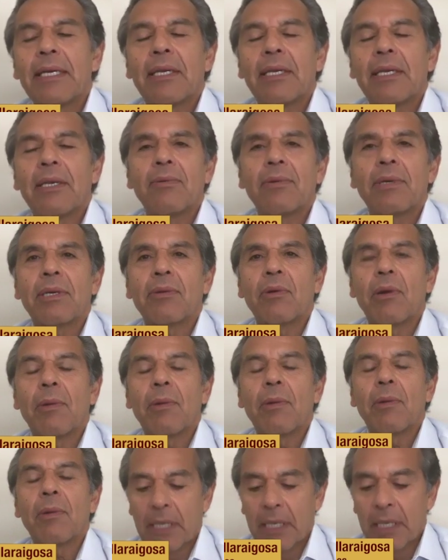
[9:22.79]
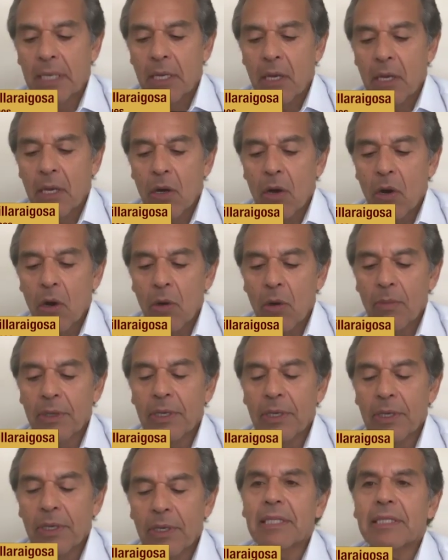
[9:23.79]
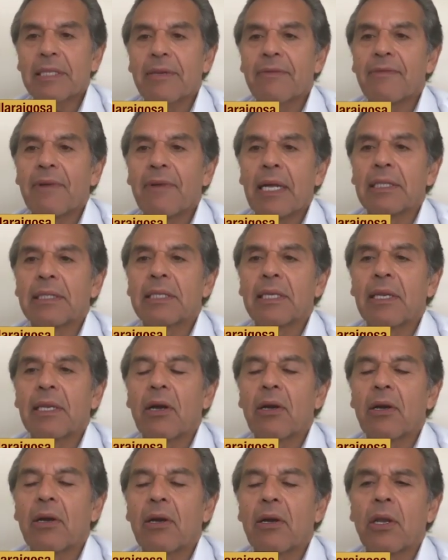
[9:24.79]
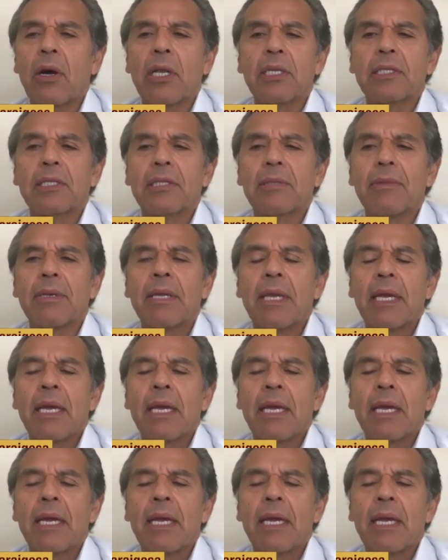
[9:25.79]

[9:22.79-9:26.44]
You know, we grew up in a home of domestic violence and alcoholism.